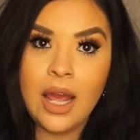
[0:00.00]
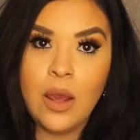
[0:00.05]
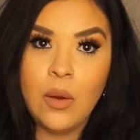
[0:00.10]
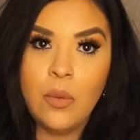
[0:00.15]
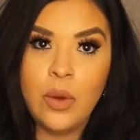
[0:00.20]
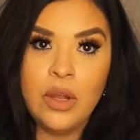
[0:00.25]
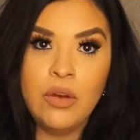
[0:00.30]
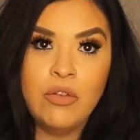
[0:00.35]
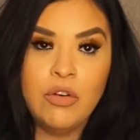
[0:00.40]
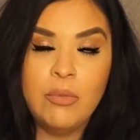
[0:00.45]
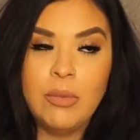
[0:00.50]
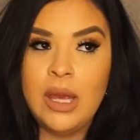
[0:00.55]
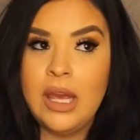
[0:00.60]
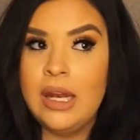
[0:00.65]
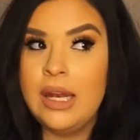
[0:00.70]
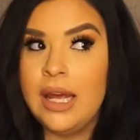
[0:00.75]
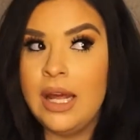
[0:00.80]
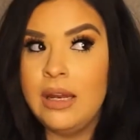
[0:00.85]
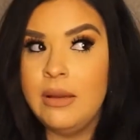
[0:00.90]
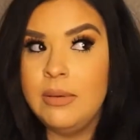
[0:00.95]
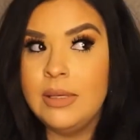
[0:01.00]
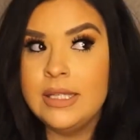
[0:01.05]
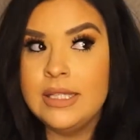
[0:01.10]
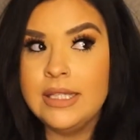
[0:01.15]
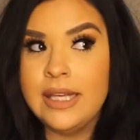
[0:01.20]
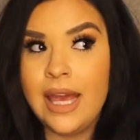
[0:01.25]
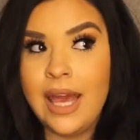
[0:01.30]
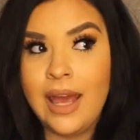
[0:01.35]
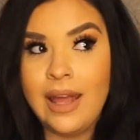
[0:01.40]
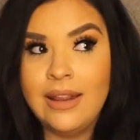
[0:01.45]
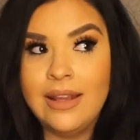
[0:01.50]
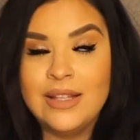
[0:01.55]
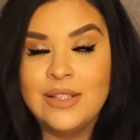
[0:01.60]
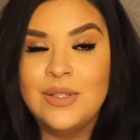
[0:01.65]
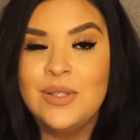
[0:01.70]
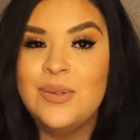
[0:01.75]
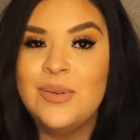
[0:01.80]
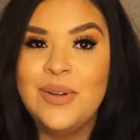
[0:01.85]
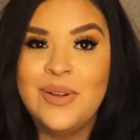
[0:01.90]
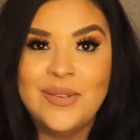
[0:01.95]
I went for my anatomy scan.
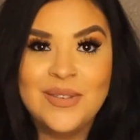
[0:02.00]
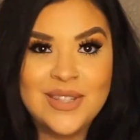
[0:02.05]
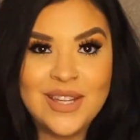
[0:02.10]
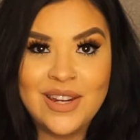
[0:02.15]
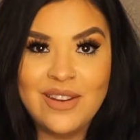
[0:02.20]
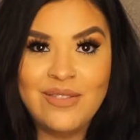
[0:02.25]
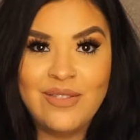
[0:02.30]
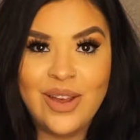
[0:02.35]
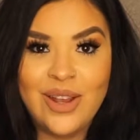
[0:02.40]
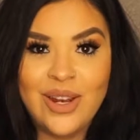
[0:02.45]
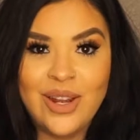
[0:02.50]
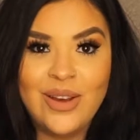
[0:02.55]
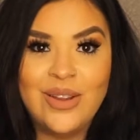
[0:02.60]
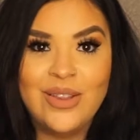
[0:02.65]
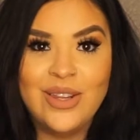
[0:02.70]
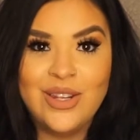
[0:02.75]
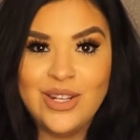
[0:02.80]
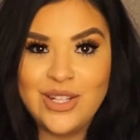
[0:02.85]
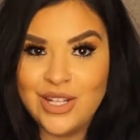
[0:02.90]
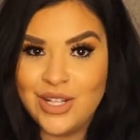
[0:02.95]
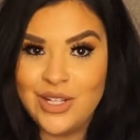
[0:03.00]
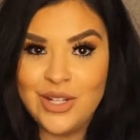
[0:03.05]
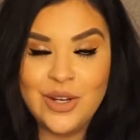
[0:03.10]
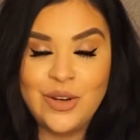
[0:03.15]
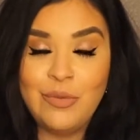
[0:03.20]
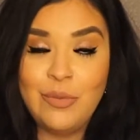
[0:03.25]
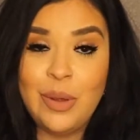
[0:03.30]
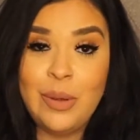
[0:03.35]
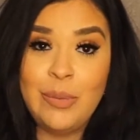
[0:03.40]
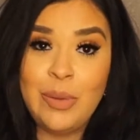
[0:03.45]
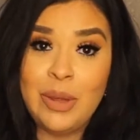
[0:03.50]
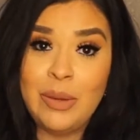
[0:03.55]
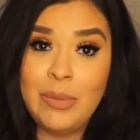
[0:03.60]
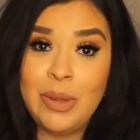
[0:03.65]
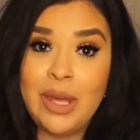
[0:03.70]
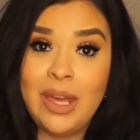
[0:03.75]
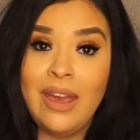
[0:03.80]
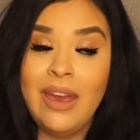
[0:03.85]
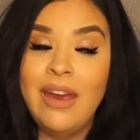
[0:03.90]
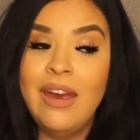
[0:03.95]
This is when I was going to find out the gender of my
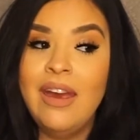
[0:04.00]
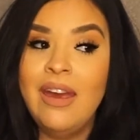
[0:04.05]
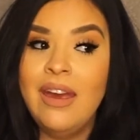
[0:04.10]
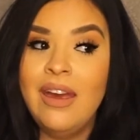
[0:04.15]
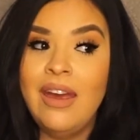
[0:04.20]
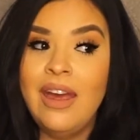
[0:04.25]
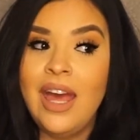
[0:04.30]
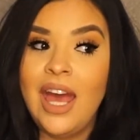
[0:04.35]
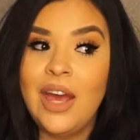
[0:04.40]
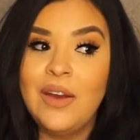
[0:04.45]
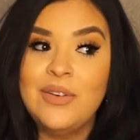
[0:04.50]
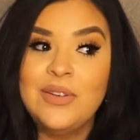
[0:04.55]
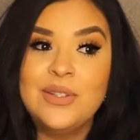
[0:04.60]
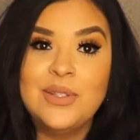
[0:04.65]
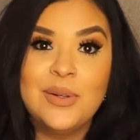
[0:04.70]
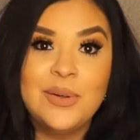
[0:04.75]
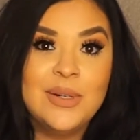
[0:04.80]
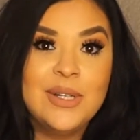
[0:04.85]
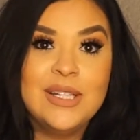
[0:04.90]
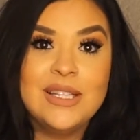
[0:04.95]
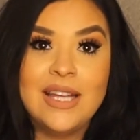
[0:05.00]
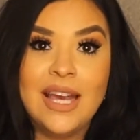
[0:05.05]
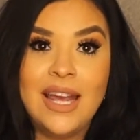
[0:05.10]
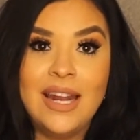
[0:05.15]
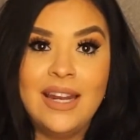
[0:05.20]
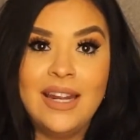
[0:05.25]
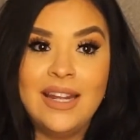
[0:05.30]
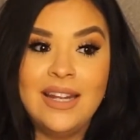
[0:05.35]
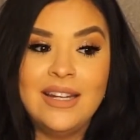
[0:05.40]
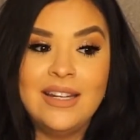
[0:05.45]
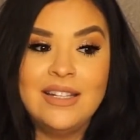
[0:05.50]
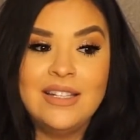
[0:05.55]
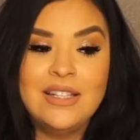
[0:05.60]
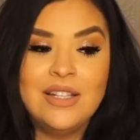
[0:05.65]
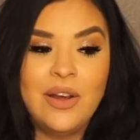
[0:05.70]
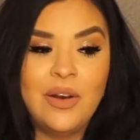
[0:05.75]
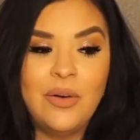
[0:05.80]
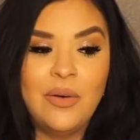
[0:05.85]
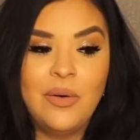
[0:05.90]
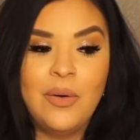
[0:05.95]
baby. I was so excited.
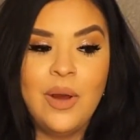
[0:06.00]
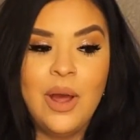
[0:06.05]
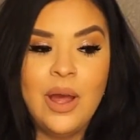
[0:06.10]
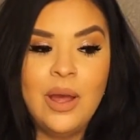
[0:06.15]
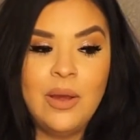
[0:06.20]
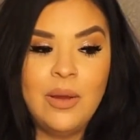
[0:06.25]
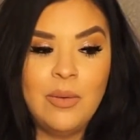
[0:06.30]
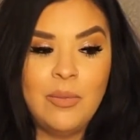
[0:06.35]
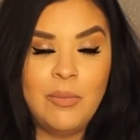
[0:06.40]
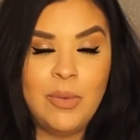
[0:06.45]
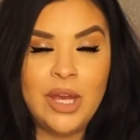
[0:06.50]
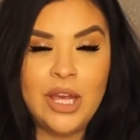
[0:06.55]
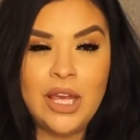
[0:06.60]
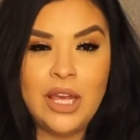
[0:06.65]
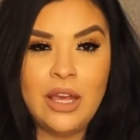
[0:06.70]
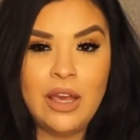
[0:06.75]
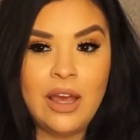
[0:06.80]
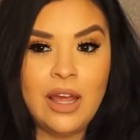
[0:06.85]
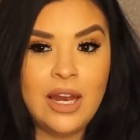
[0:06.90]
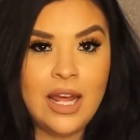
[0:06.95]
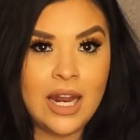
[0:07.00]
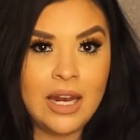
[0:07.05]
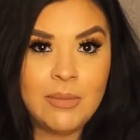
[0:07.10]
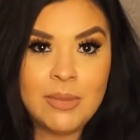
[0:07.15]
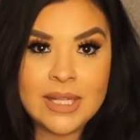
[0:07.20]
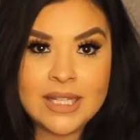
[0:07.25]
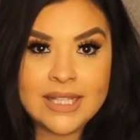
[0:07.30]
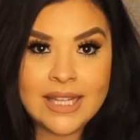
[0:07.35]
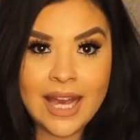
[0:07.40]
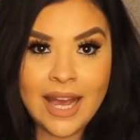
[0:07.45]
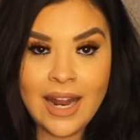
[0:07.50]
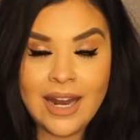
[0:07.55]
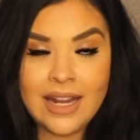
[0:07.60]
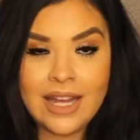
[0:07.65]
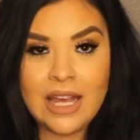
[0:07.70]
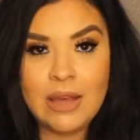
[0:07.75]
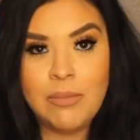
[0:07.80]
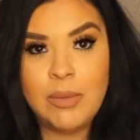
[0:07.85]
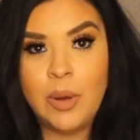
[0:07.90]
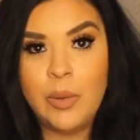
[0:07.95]
So my anatomy scan
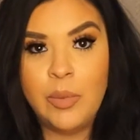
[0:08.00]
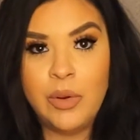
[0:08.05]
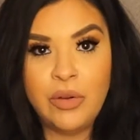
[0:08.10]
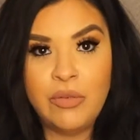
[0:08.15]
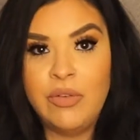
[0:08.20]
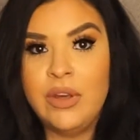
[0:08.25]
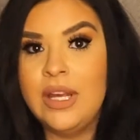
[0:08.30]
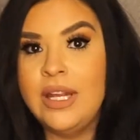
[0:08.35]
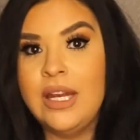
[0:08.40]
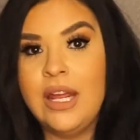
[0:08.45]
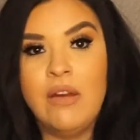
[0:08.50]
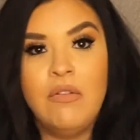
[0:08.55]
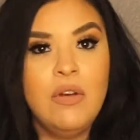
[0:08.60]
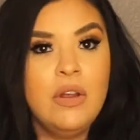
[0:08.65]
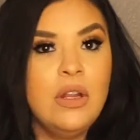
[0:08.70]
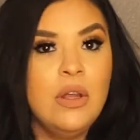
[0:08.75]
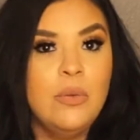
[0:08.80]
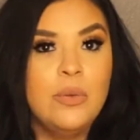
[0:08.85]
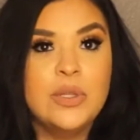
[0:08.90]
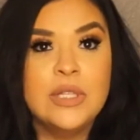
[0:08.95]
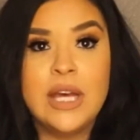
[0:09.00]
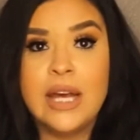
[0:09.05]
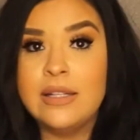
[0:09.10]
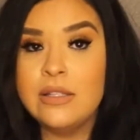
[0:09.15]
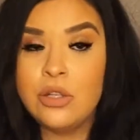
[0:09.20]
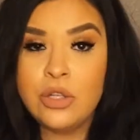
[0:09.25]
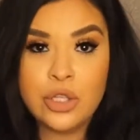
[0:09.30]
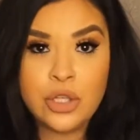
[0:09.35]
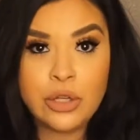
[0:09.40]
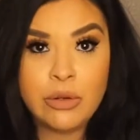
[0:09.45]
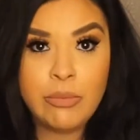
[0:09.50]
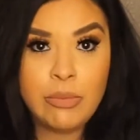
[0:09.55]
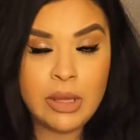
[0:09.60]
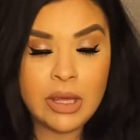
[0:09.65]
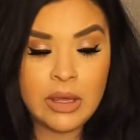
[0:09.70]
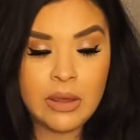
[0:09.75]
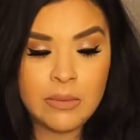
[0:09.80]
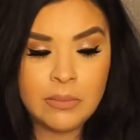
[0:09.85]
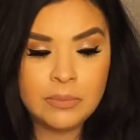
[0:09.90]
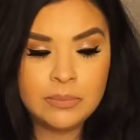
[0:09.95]
came out perfect. Everything was as it should
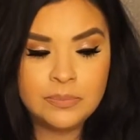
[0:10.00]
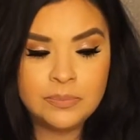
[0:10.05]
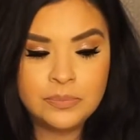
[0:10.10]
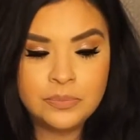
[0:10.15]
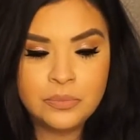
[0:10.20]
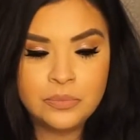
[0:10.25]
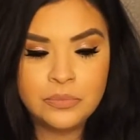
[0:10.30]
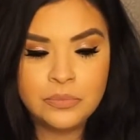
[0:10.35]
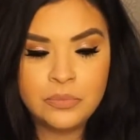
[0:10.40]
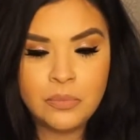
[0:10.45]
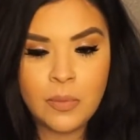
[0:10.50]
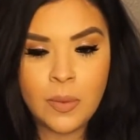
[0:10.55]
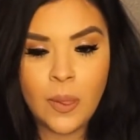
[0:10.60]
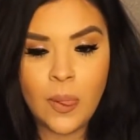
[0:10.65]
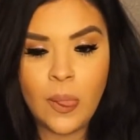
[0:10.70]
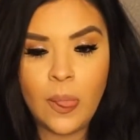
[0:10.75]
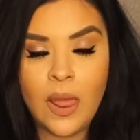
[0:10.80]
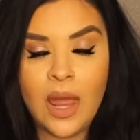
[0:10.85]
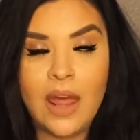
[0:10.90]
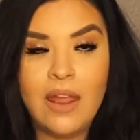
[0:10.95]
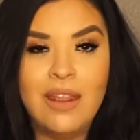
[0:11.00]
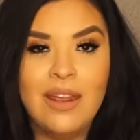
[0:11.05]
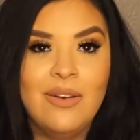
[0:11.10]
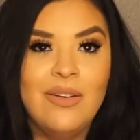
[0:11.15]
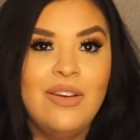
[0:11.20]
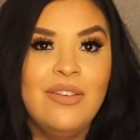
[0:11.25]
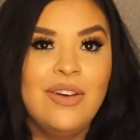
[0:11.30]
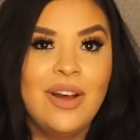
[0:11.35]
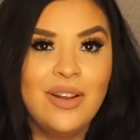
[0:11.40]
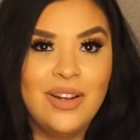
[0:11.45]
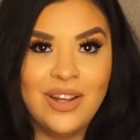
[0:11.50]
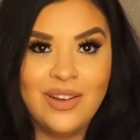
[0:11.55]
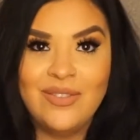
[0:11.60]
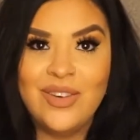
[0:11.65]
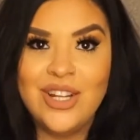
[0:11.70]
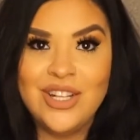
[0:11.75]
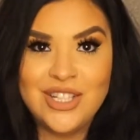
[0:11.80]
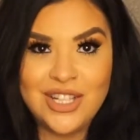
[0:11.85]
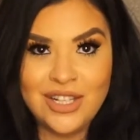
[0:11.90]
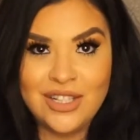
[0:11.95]
be. And then we found out
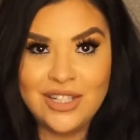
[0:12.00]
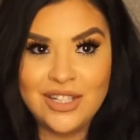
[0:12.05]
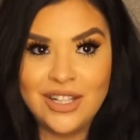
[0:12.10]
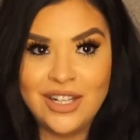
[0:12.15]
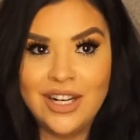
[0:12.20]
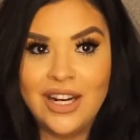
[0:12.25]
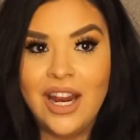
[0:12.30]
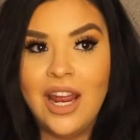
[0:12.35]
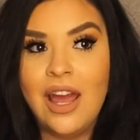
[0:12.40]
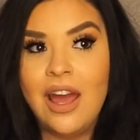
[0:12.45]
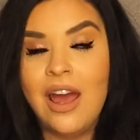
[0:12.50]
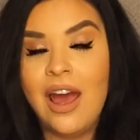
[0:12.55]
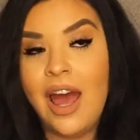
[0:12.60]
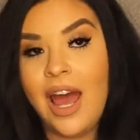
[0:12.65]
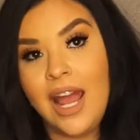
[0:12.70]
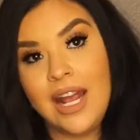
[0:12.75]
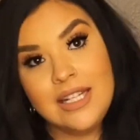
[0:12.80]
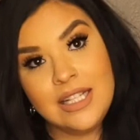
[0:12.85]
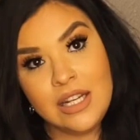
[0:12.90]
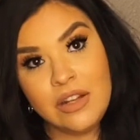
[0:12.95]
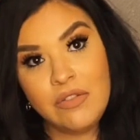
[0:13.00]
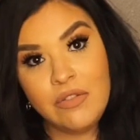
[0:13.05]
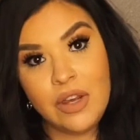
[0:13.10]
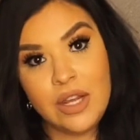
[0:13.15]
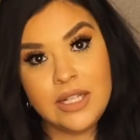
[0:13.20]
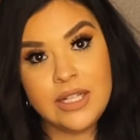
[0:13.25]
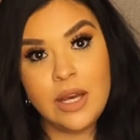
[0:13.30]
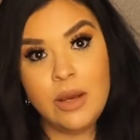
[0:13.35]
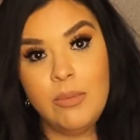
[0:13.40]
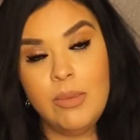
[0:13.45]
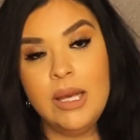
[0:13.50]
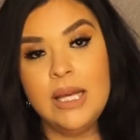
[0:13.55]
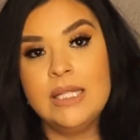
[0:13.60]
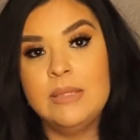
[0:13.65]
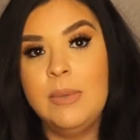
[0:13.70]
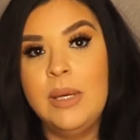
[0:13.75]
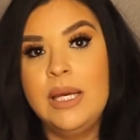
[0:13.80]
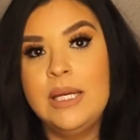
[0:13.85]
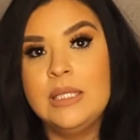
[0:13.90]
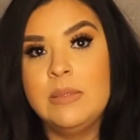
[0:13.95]
my gender. I didn't find out
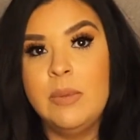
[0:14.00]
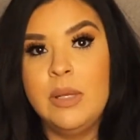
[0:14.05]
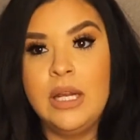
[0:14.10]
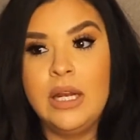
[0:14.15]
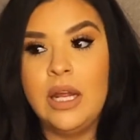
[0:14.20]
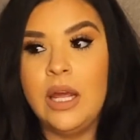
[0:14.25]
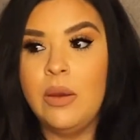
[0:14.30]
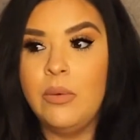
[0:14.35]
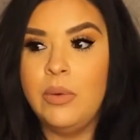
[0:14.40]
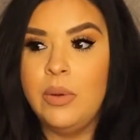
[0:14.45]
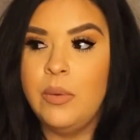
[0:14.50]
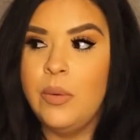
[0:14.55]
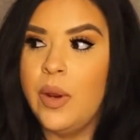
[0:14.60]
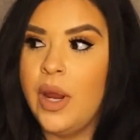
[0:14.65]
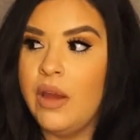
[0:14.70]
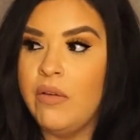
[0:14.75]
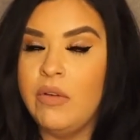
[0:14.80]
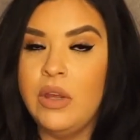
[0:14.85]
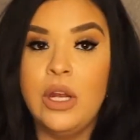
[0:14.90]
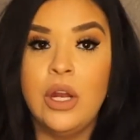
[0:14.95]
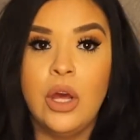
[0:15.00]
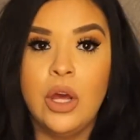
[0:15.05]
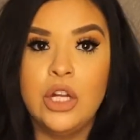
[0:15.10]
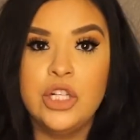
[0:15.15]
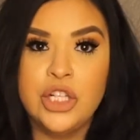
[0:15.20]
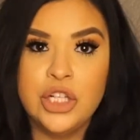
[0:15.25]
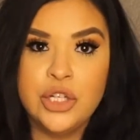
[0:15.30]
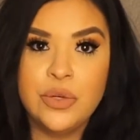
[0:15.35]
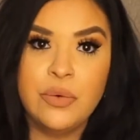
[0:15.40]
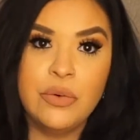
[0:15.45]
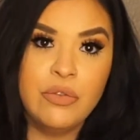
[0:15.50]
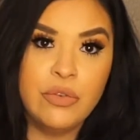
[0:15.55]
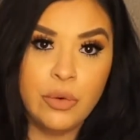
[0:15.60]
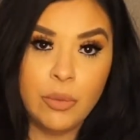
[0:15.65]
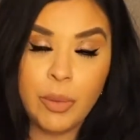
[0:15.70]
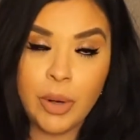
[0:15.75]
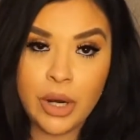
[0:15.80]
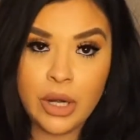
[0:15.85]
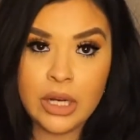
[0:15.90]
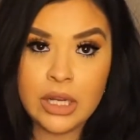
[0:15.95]
because my husband and I, we were having a gender reveal
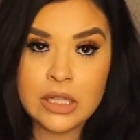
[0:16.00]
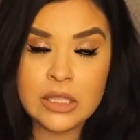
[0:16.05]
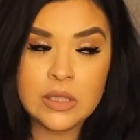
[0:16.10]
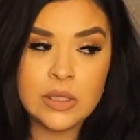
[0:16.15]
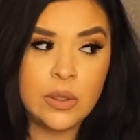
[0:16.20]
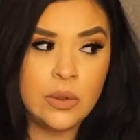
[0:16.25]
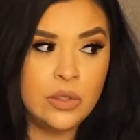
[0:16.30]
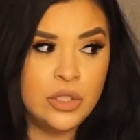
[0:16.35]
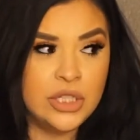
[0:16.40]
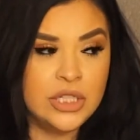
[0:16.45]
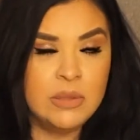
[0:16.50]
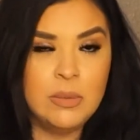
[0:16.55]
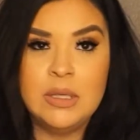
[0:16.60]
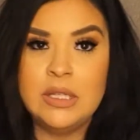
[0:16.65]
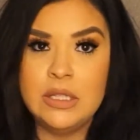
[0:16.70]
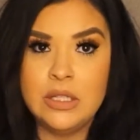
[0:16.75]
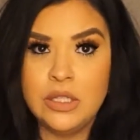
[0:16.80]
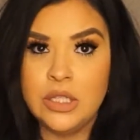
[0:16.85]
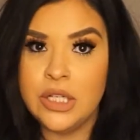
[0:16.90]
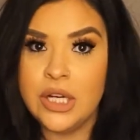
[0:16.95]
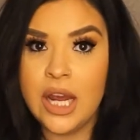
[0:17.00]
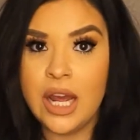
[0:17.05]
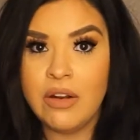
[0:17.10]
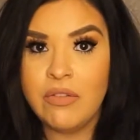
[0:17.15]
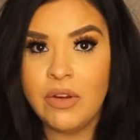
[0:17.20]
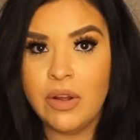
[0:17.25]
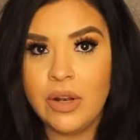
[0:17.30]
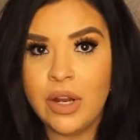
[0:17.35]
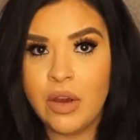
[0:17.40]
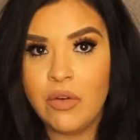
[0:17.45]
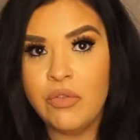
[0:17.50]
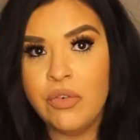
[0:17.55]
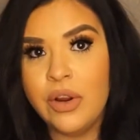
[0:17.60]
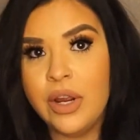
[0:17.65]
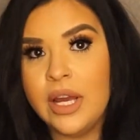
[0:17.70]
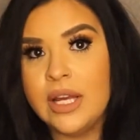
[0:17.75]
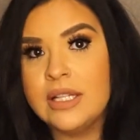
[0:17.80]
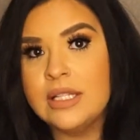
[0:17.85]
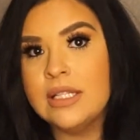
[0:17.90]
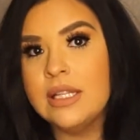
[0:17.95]
party. So just my sister had found out for
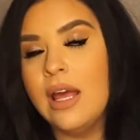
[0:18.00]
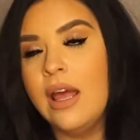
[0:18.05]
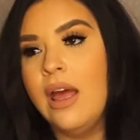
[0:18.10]
us.